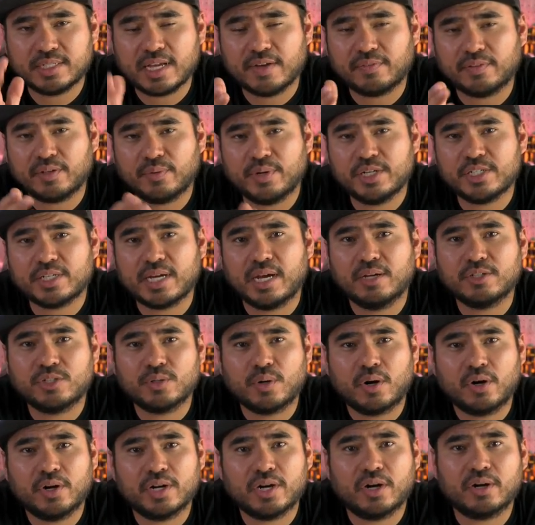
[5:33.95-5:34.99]
definitely reach out to
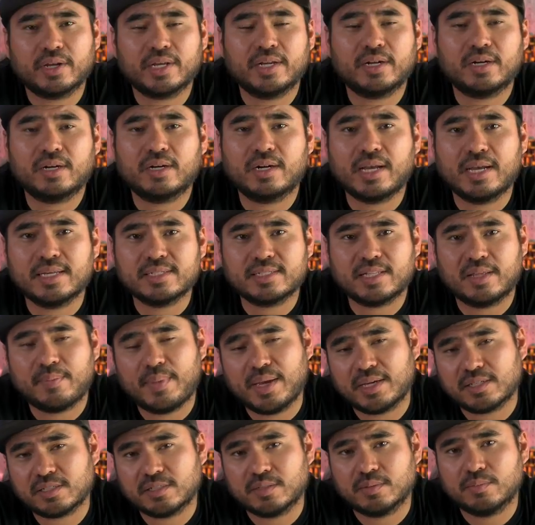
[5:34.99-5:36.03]
RDR Gear, as they
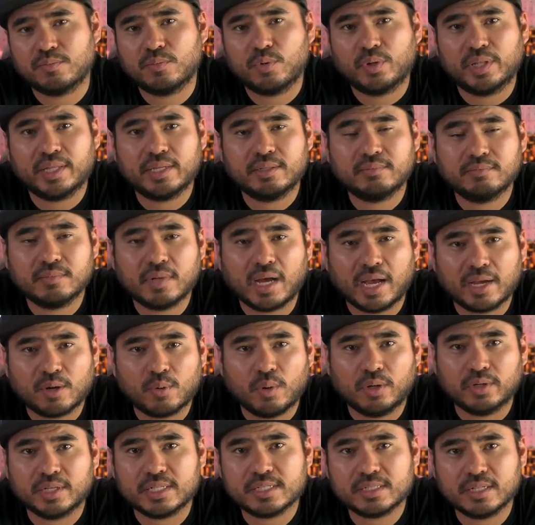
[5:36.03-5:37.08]
make some really high
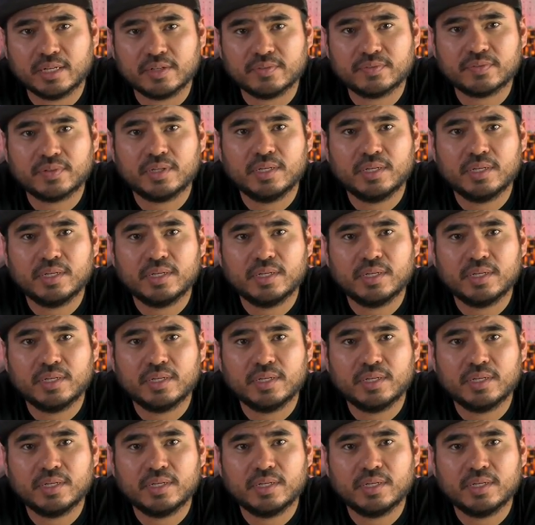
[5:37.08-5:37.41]
quality stuff.